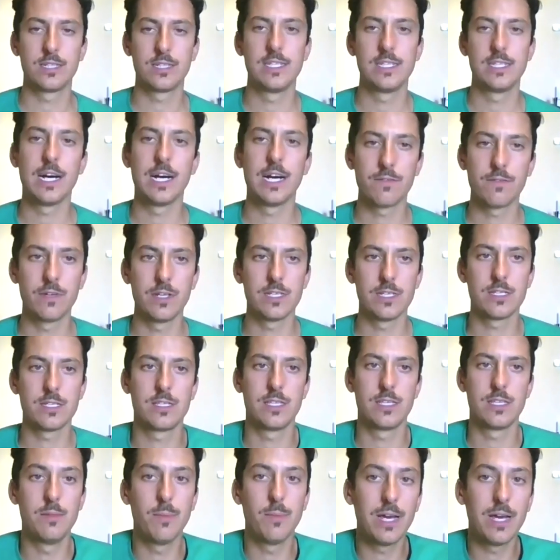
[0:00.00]
harvest
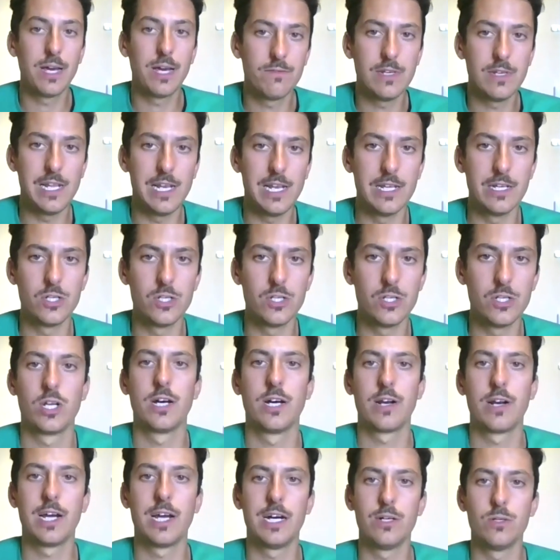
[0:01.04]
in my village
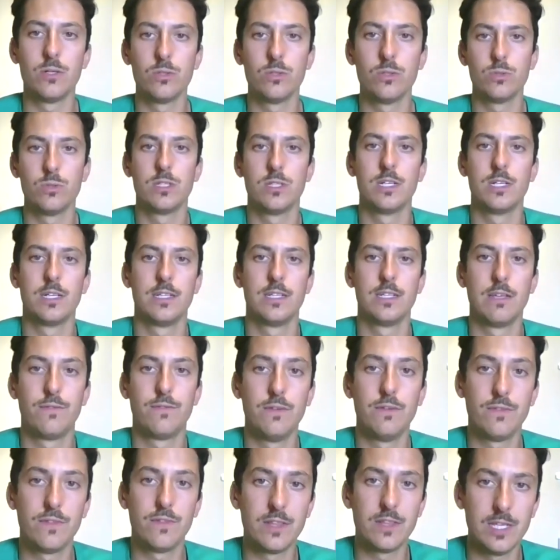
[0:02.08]
around the
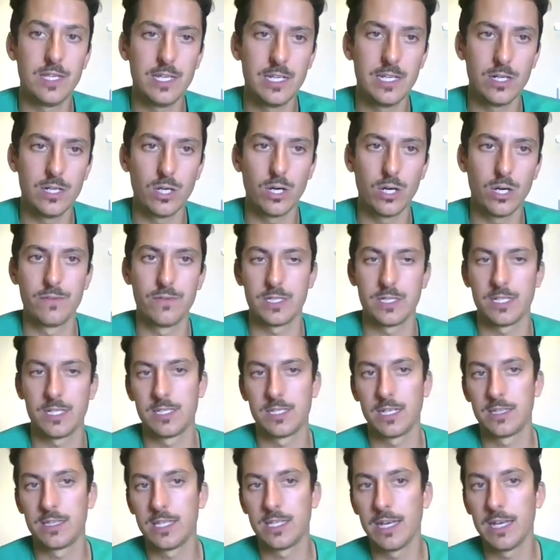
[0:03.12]
15th of
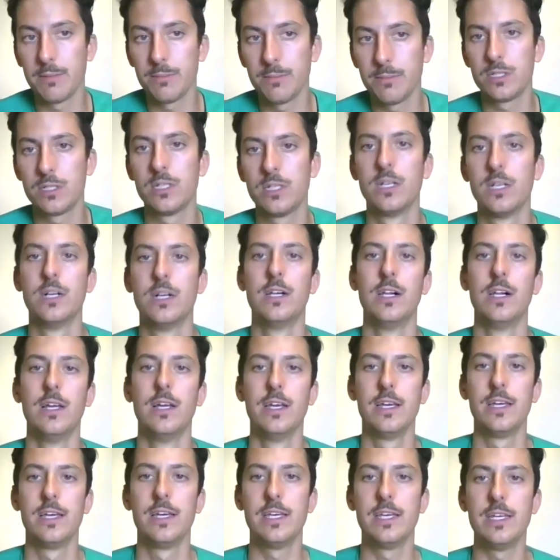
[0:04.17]
September.
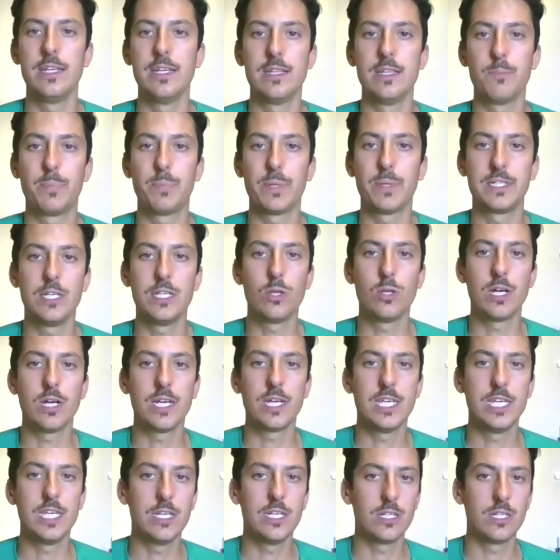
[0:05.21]
In particular
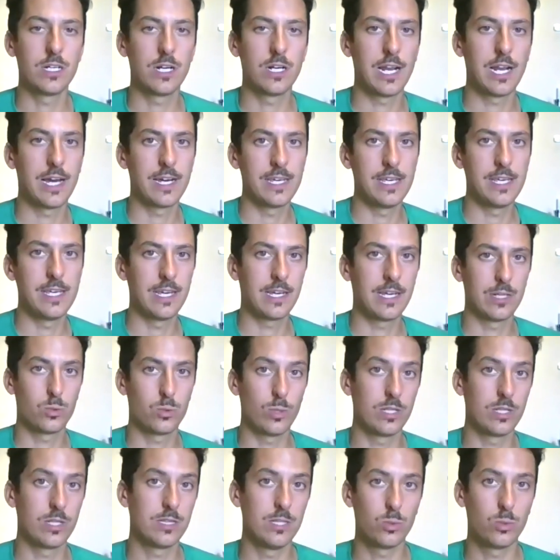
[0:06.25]
here, like
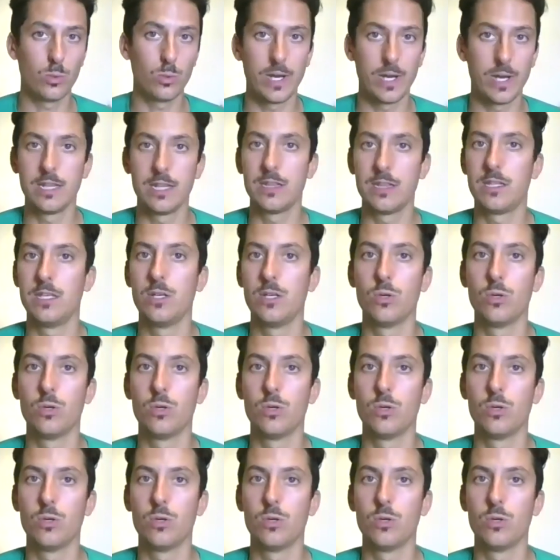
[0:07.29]
2020